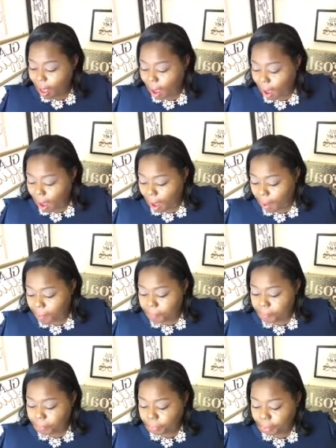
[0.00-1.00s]
Um,
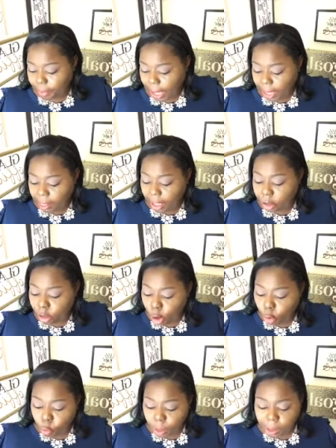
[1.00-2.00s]
And then
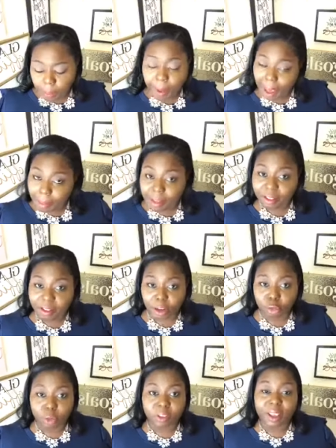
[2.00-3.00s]
know what the payment
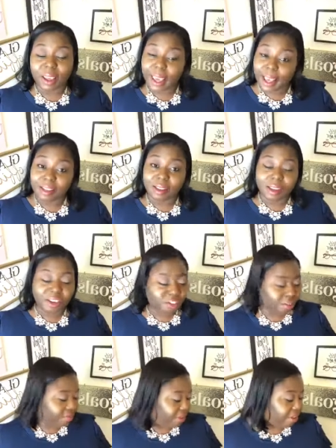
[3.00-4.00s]
schedule is and
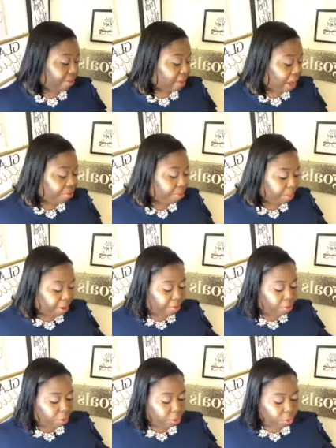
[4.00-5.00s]
cancellation fees. God forbid if
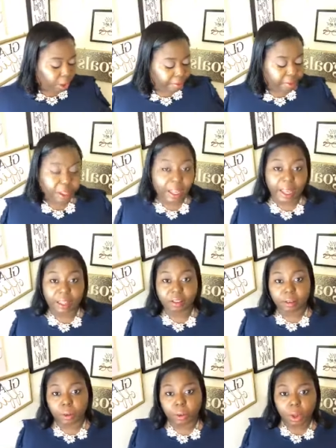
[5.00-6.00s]
you do have to
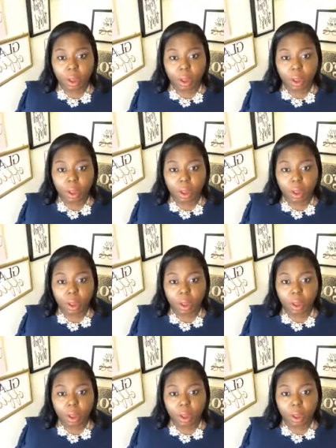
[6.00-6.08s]
cancel.